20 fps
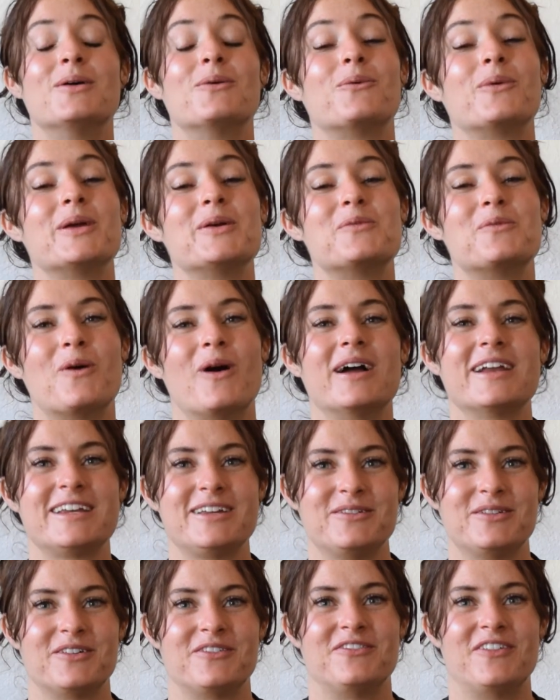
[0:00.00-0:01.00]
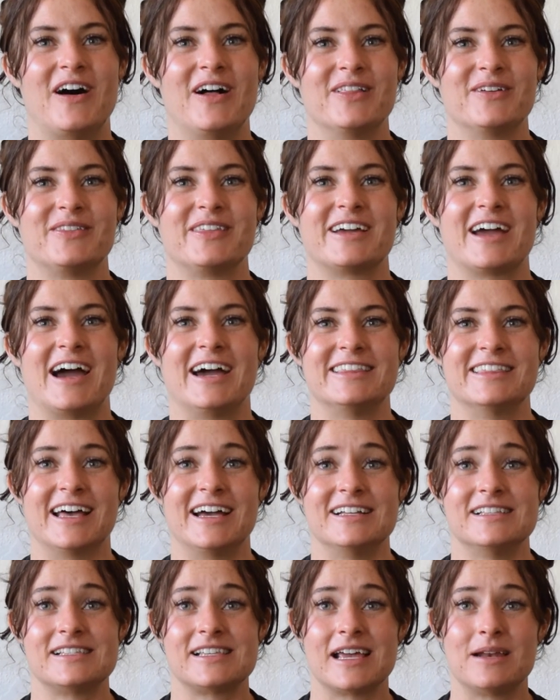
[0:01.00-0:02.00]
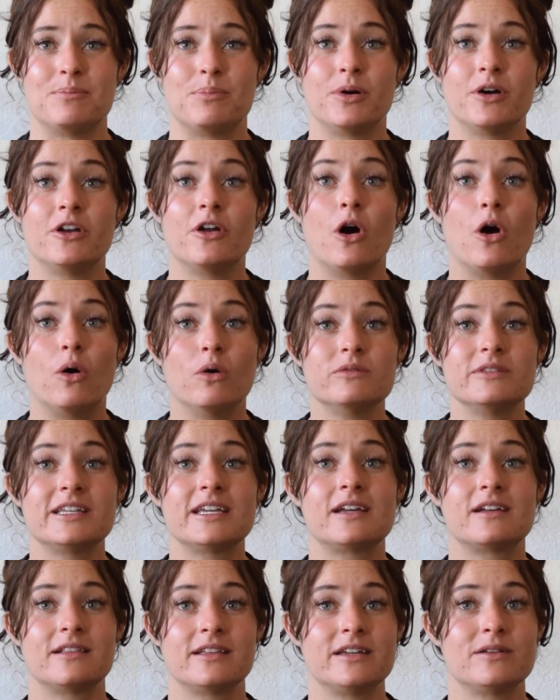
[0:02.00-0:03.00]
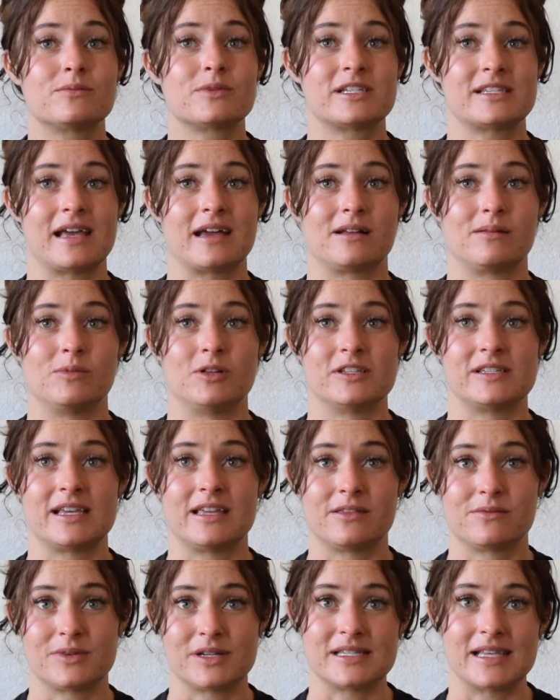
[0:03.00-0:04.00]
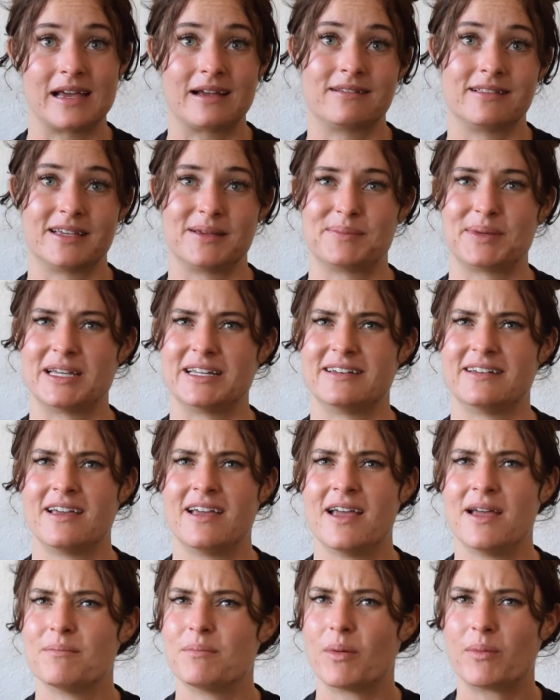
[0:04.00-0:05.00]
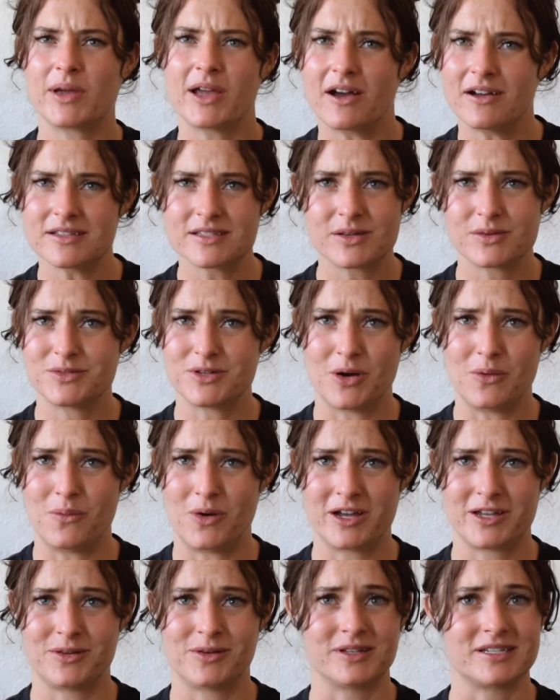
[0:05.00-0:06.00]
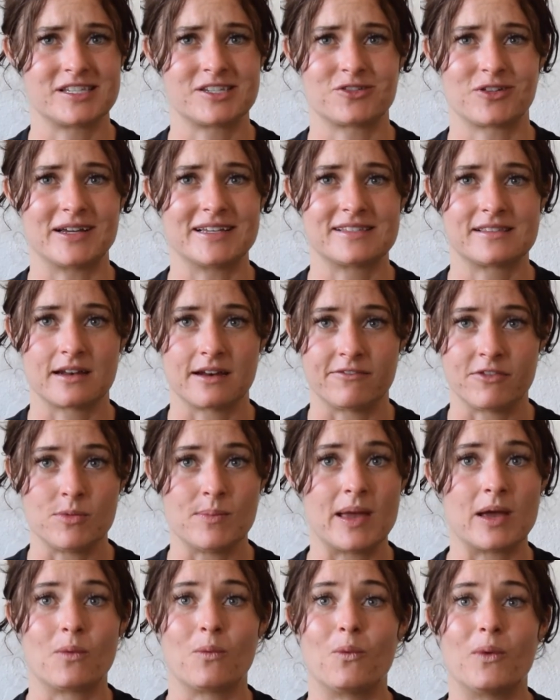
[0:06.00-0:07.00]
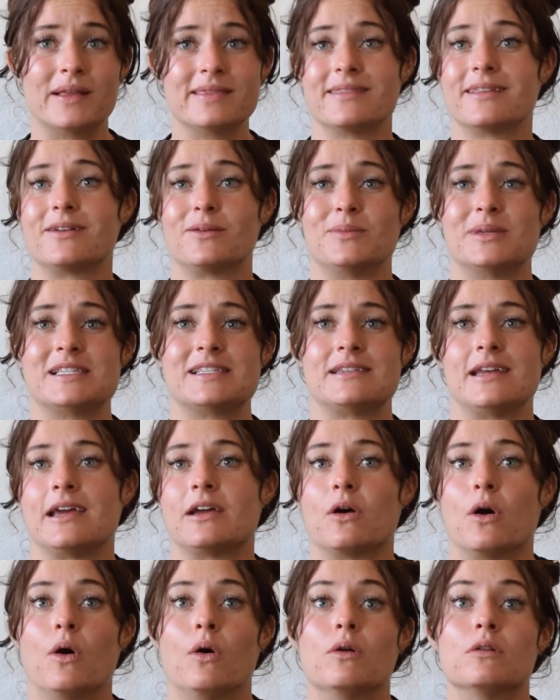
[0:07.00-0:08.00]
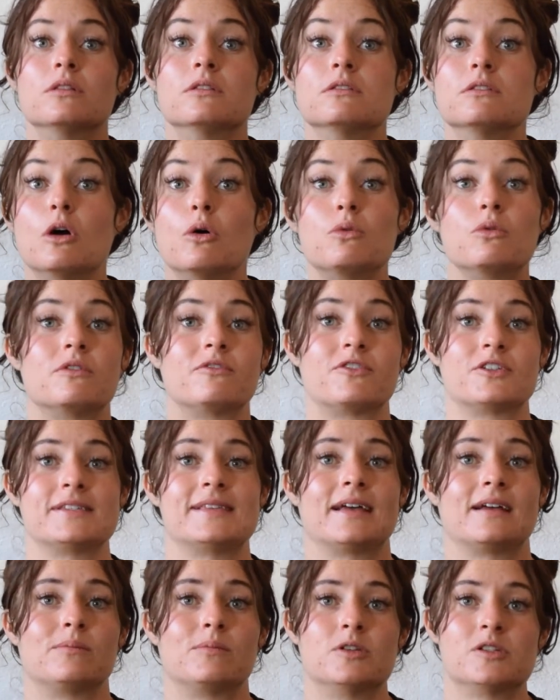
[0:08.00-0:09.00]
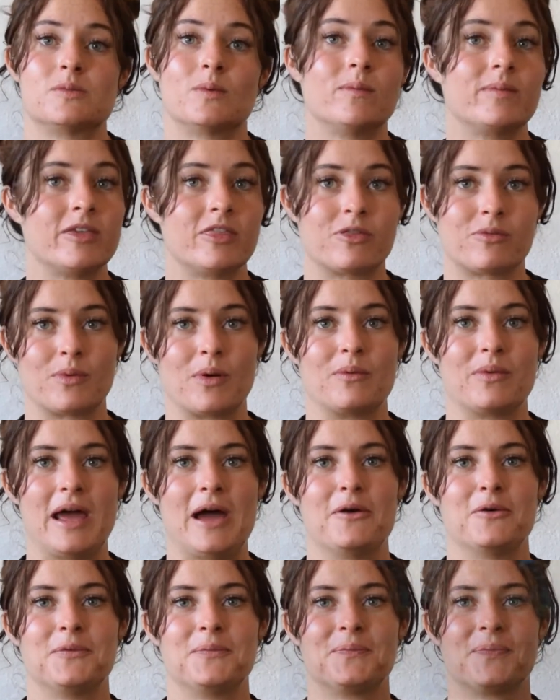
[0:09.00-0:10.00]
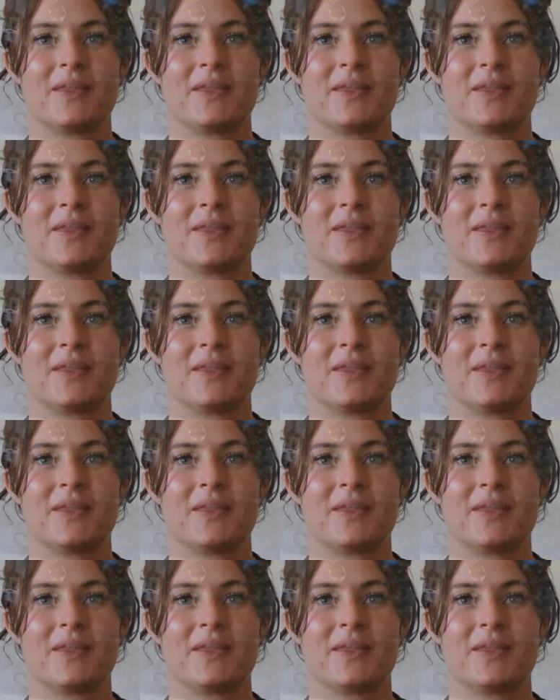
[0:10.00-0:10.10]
We want you to follow the guidelines and put only clean recyclables in the recycling bin, but we also don't want you to stress that if you make one little mistake, a whole load of recyclables will be thrown out.